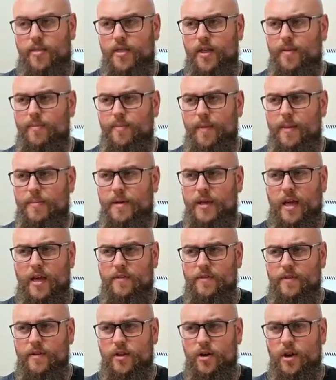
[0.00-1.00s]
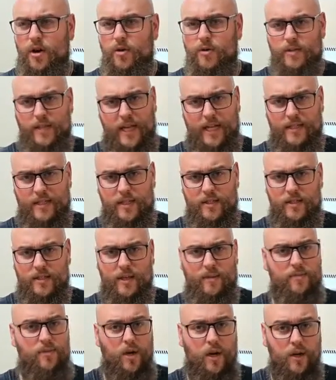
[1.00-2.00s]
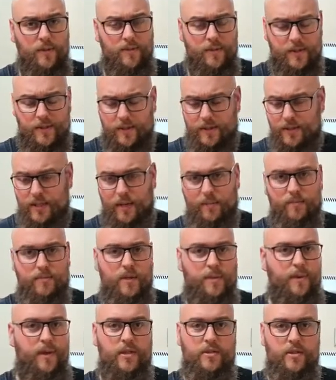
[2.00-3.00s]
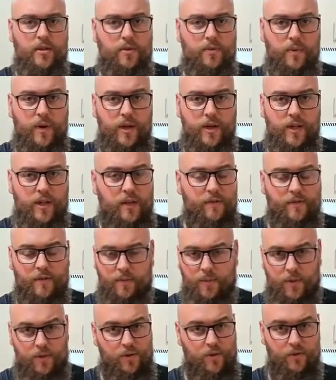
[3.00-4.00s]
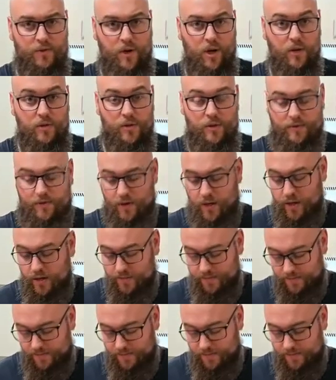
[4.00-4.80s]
think maybe even Coles has it sometimes. Some depends on where you live and what sort of Coles you've got.